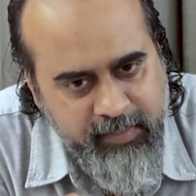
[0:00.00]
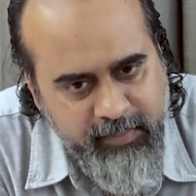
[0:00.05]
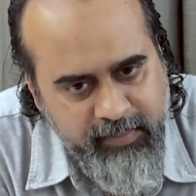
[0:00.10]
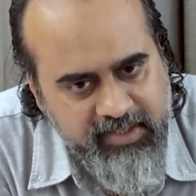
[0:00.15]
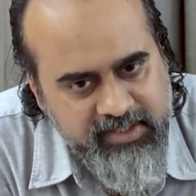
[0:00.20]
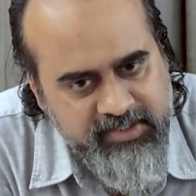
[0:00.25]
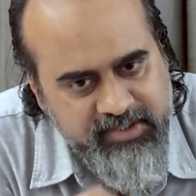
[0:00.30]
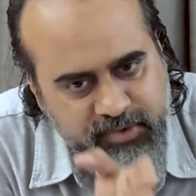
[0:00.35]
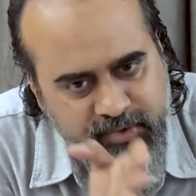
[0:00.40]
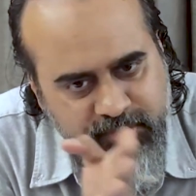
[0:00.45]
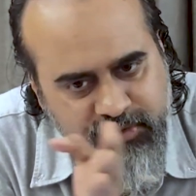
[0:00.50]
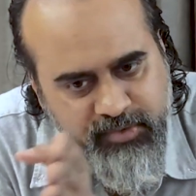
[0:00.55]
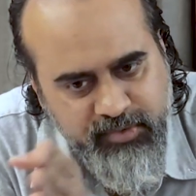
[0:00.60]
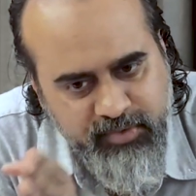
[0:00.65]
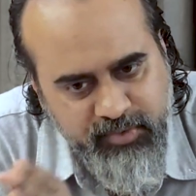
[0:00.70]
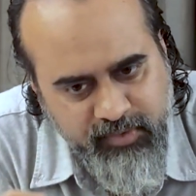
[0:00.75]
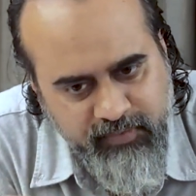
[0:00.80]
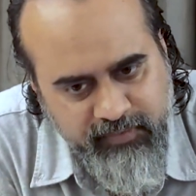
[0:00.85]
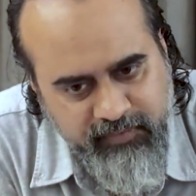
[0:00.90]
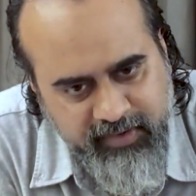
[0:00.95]
enables you to
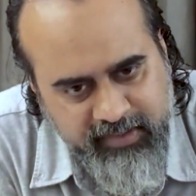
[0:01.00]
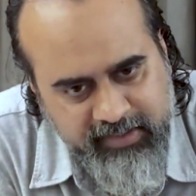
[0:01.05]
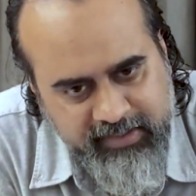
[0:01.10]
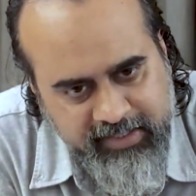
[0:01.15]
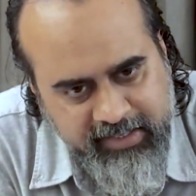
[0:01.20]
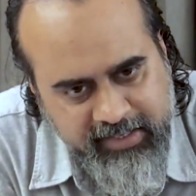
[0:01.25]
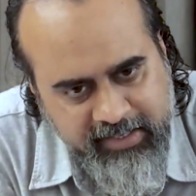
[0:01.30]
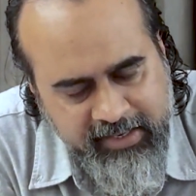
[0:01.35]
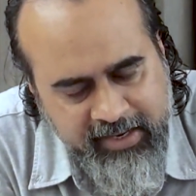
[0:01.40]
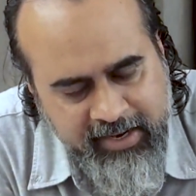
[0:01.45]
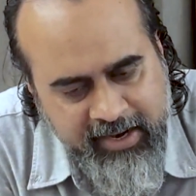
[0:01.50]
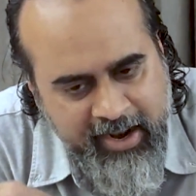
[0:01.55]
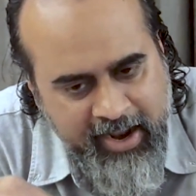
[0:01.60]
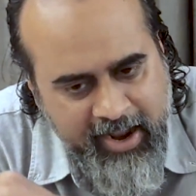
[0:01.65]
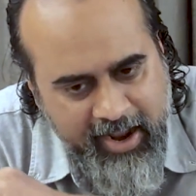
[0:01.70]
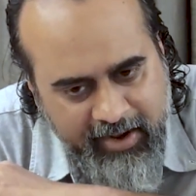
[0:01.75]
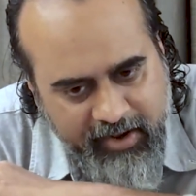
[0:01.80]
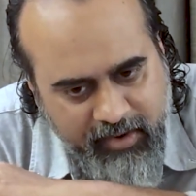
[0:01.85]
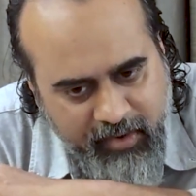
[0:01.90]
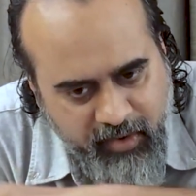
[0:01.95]
know further,
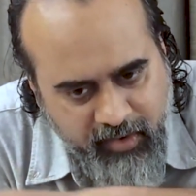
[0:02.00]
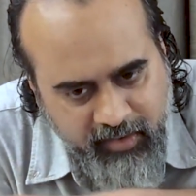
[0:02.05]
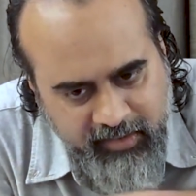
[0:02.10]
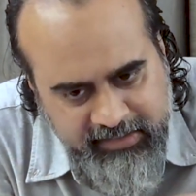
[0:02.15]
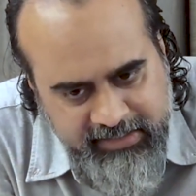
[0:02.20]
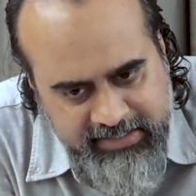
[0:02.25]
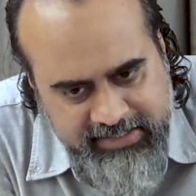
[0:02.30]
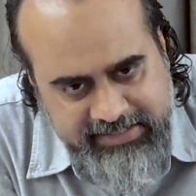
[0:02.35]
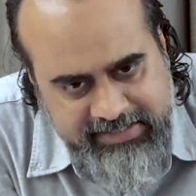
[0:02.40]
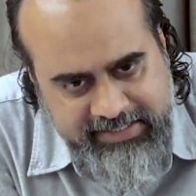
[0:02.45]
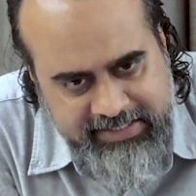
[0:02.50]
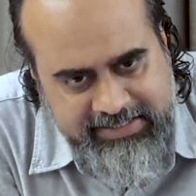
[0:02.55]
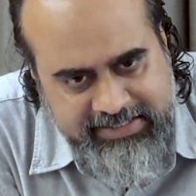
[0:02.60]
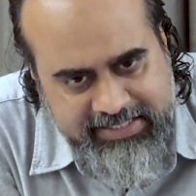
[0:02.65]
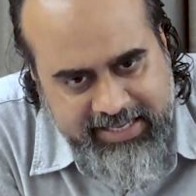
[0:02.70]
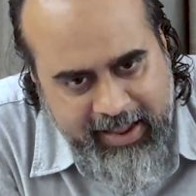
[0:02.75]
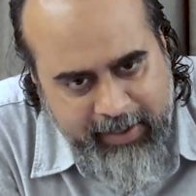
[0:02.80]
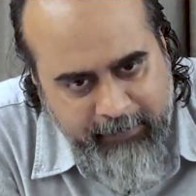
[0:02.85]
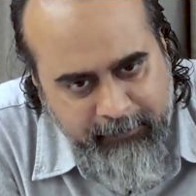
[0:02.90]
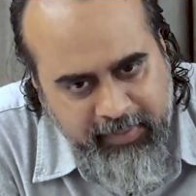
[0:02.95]
and all this is
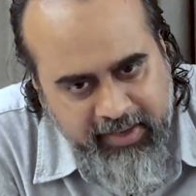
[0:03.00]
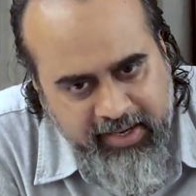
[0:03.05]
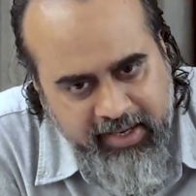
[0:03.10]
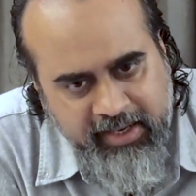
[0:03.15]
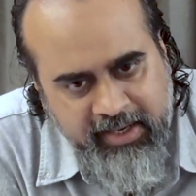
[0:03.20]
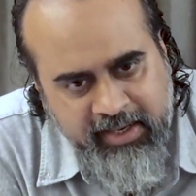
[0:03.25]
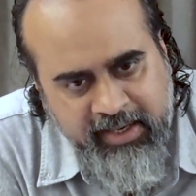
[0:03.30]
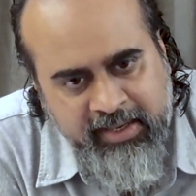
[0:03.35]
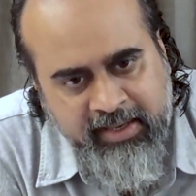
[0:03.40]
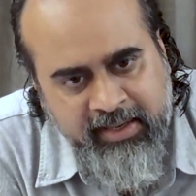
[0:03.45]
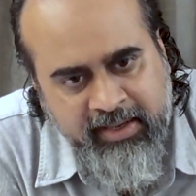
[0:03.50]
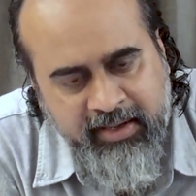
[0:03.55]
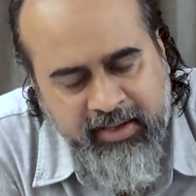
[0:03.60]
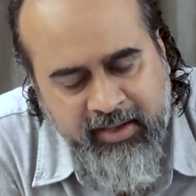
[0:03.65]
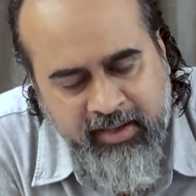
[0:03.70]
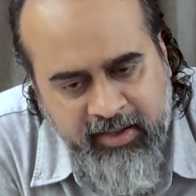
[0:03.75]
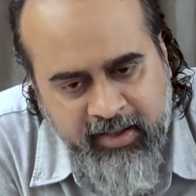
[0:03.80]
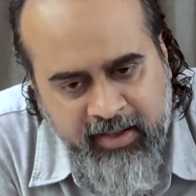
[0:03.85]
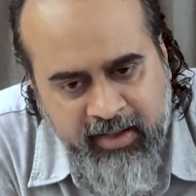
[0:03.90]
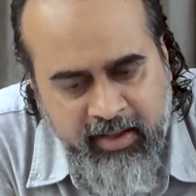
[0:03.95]
happening
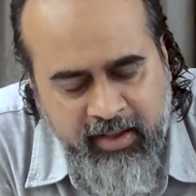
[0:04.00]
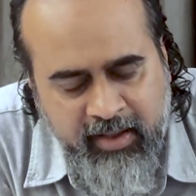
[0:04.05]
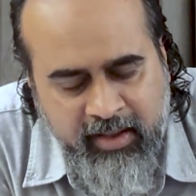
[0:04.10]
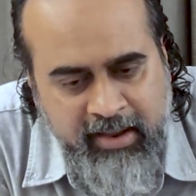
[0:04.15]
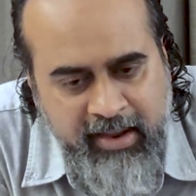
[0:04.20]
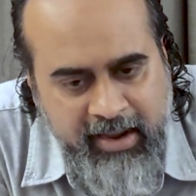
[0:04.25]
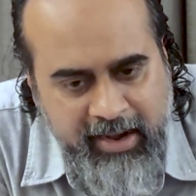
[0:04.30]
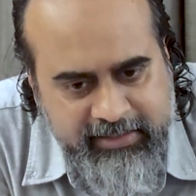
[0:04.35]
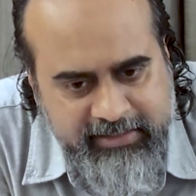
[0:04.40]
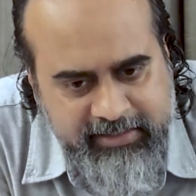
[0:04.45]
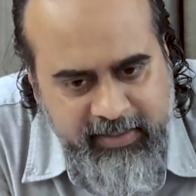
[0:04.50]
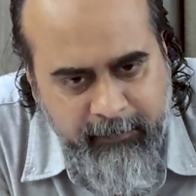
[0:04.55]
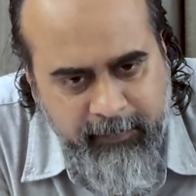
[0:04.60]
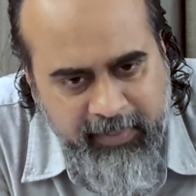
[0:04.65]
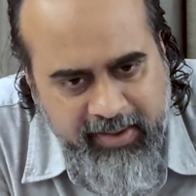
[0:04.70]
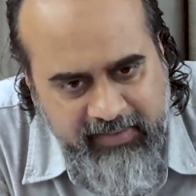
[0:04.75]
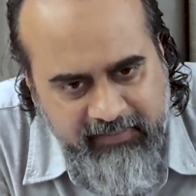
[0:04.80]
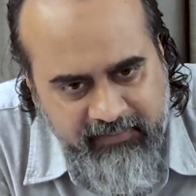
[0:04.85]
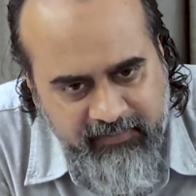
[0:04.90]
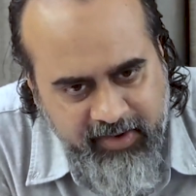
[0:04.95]
at the
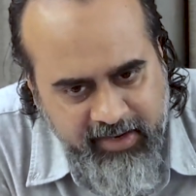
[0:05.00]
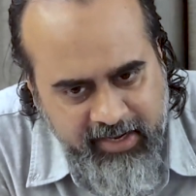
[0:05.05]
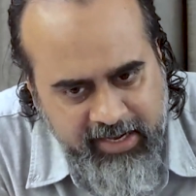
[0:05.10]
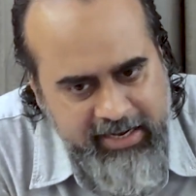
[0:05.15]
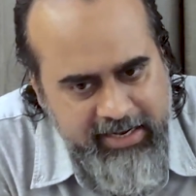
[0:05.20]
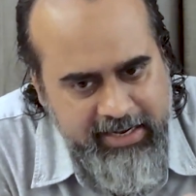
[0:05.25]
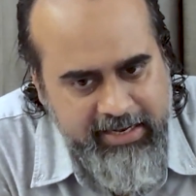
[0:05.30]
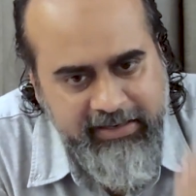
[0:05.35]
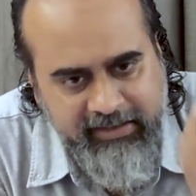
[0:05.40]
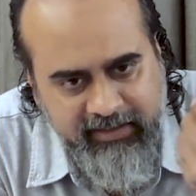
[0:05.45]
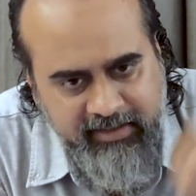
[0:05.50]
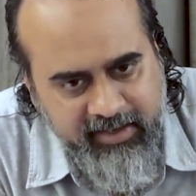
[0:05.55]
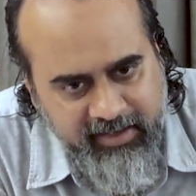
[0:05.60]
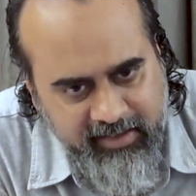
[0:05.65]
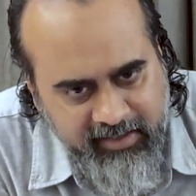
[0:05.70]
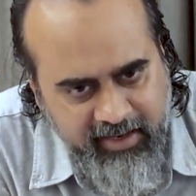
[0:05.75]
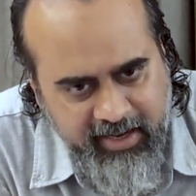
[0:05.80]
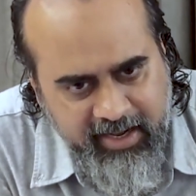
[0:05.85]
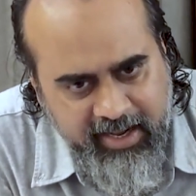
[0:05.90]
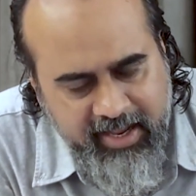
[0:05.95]
periphery,
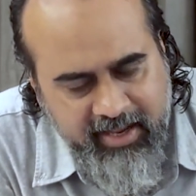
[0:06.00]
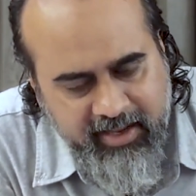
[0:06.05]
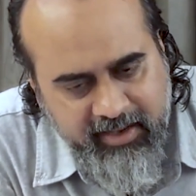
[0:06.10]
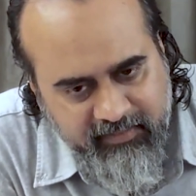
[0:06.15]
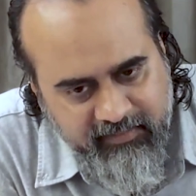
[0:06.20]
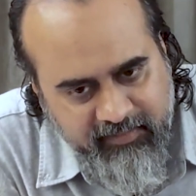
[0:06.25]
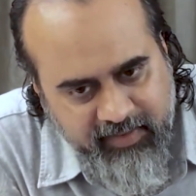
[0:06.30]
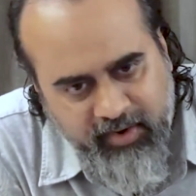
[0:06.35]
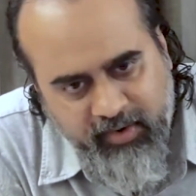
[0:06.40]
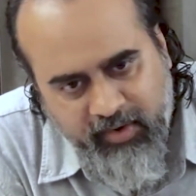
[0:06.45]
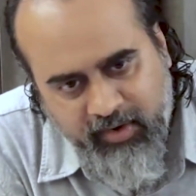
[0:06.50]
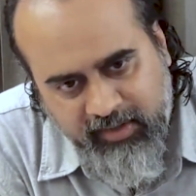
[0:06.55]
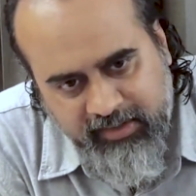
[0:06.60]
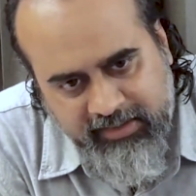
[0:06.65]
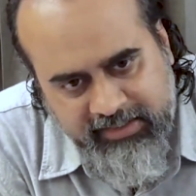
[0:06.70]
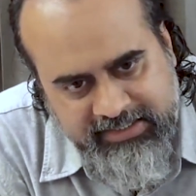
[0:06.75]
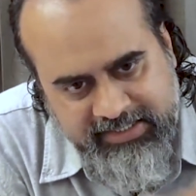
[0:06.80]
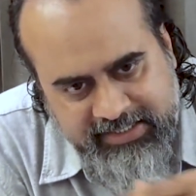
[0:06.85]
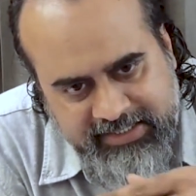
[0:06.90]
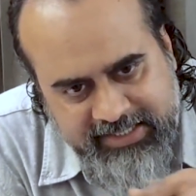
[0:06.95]
internally, when all
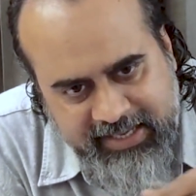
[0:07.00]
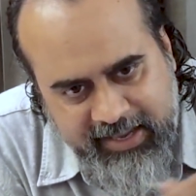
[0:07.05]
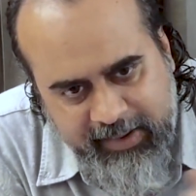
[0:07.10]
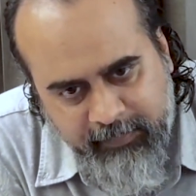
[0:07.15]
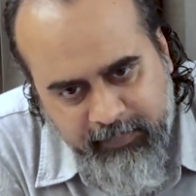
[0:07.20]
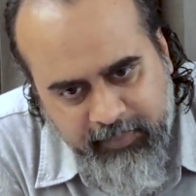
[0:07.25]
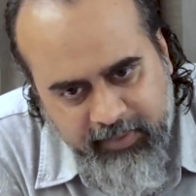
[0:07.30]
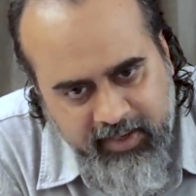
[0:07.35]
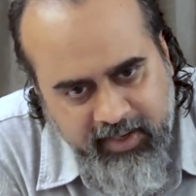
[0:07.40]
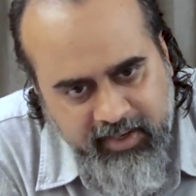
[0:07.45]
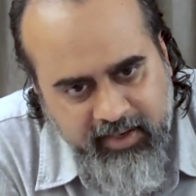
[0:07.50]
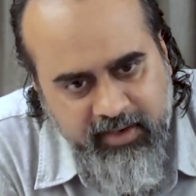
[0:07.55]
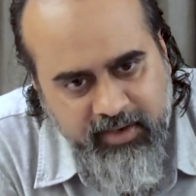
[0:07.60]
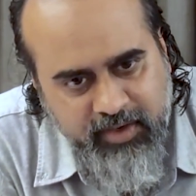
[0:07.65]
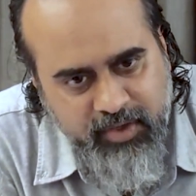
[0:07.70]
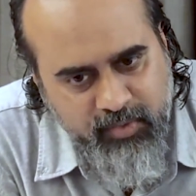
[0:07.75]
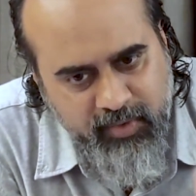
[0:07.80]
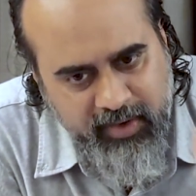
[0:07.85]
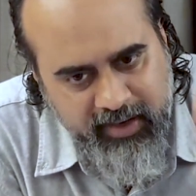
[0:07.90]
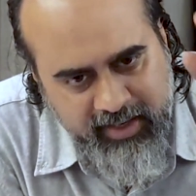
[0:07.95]
this is happening,
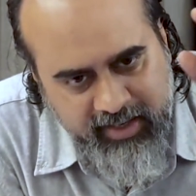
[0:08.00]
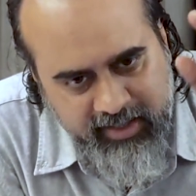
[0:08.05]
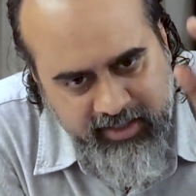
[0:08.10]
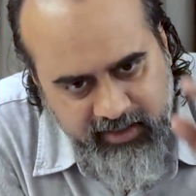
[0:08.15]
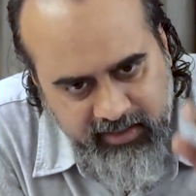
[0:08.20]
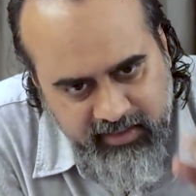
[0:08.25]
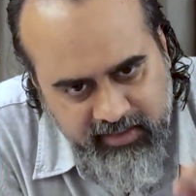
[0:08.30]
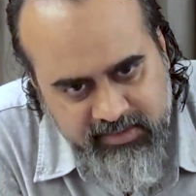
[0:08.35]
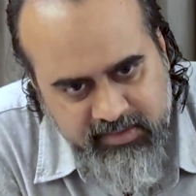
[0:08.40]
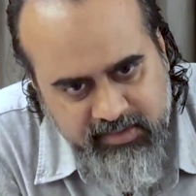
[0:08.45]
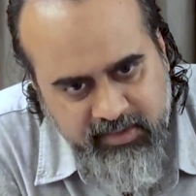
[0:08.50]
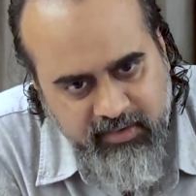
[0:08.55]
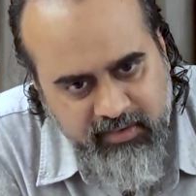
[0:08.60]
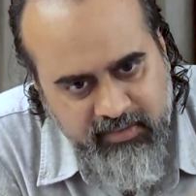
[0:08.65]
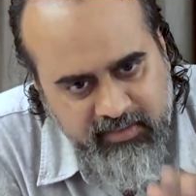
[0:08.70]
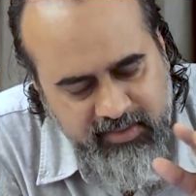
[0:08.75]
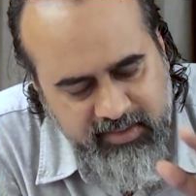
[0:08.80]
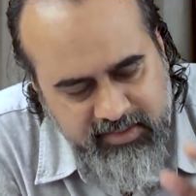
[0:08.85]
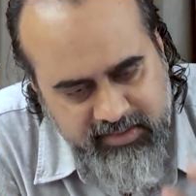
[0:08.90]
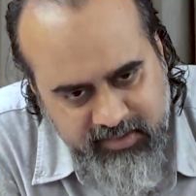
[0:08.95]
you are getting
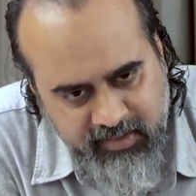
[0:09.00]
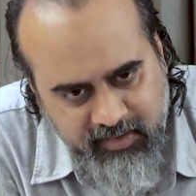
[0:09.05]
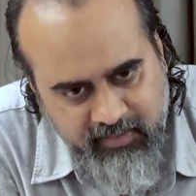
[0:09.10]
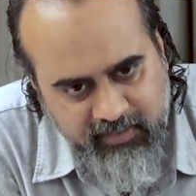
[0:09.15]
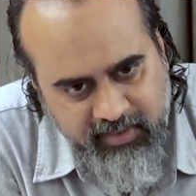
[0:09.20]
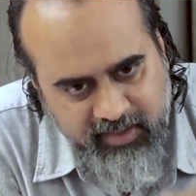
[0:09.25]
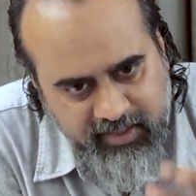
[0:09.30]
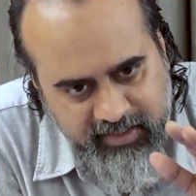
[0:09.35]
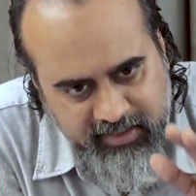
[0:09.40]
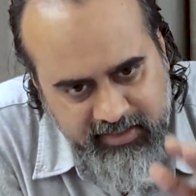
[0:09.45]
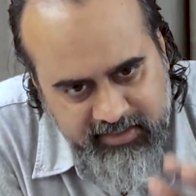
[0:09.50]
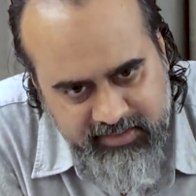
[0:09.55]
dissolved.